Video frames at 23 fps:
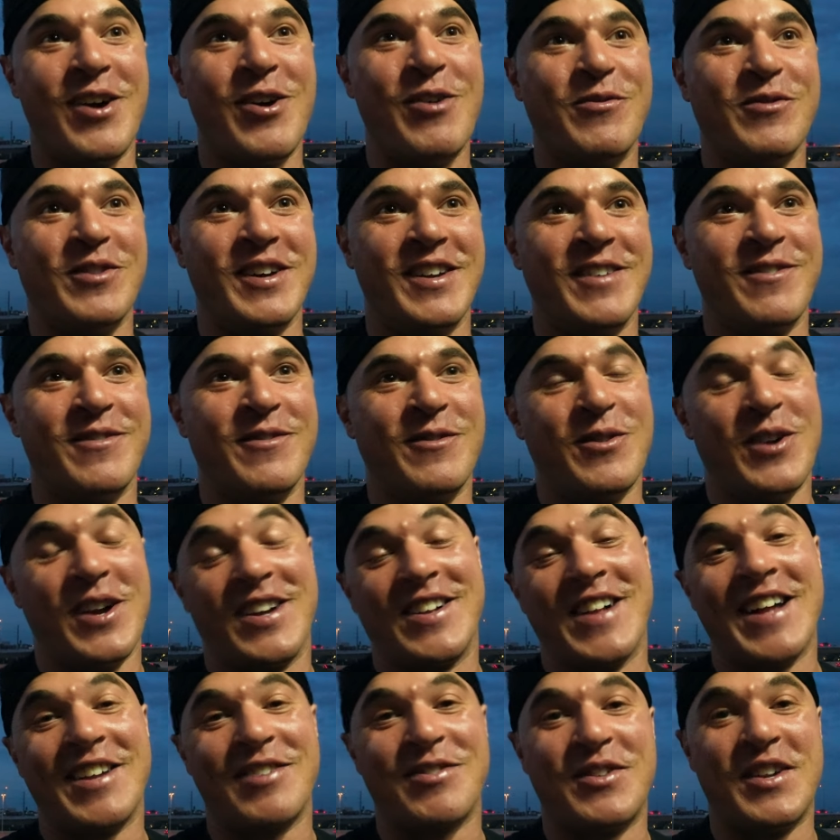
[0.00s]
hopefully, in
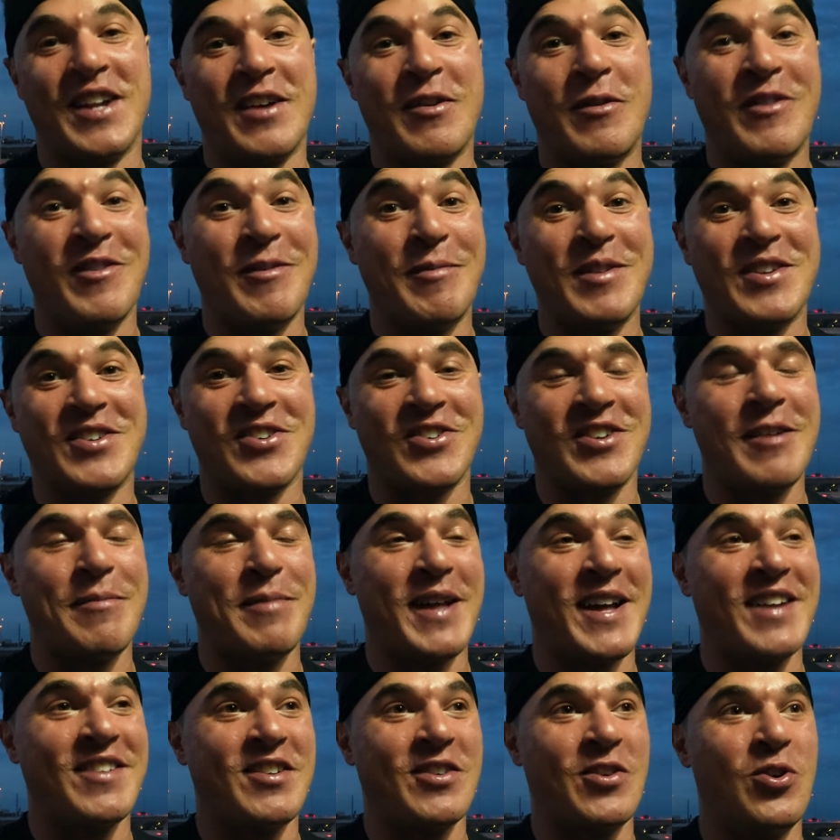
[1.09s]
class physique, holding Mr.
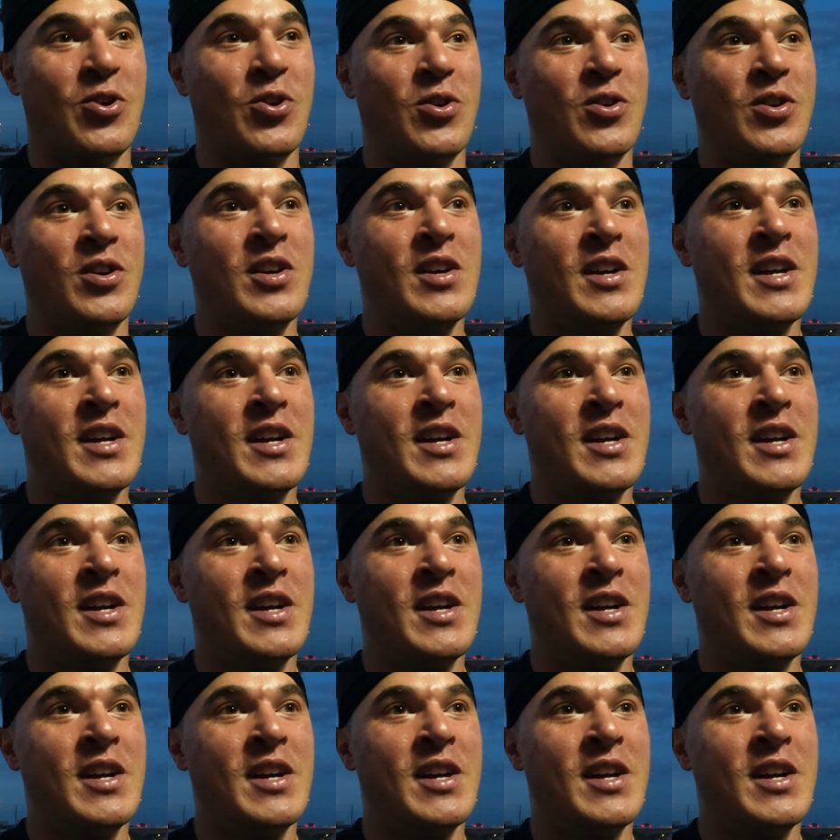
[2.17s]
Olympia. That's the goal.